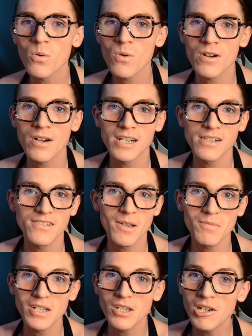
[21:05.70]
or
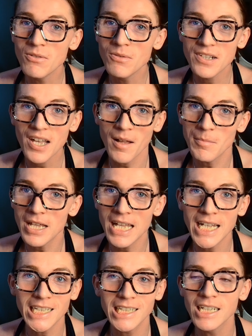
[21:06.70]
something new's
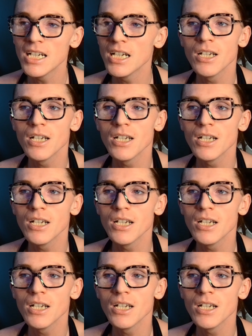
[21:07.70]
coming.